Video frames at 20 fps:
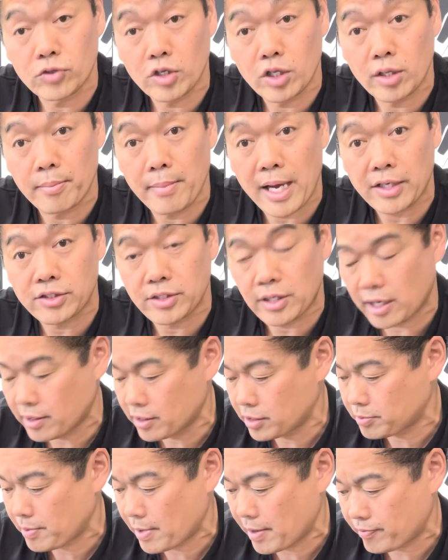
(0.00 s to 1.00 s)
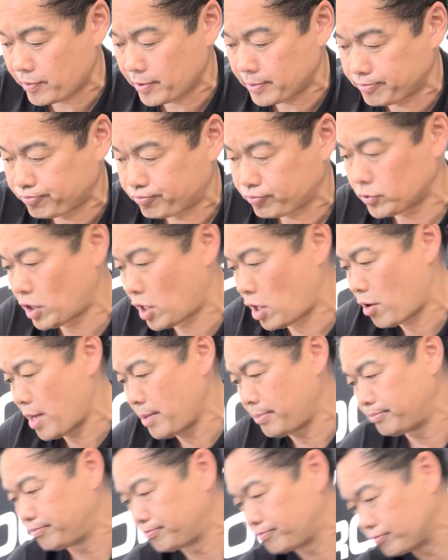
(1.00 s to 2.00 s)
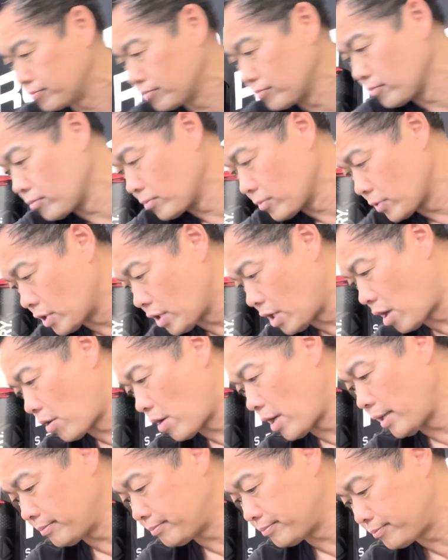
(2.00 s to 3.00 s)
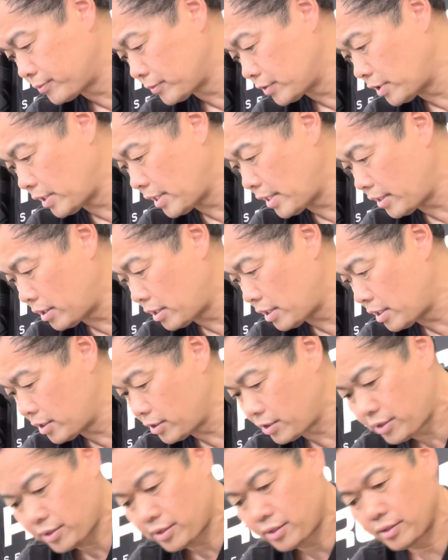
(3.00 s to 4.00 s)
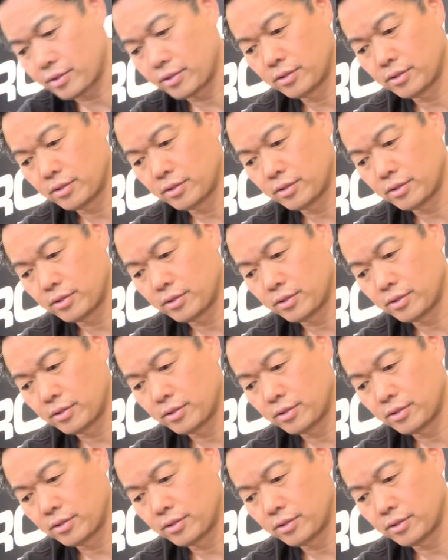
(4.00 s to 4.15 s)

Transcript: Back side. All right. All right, let us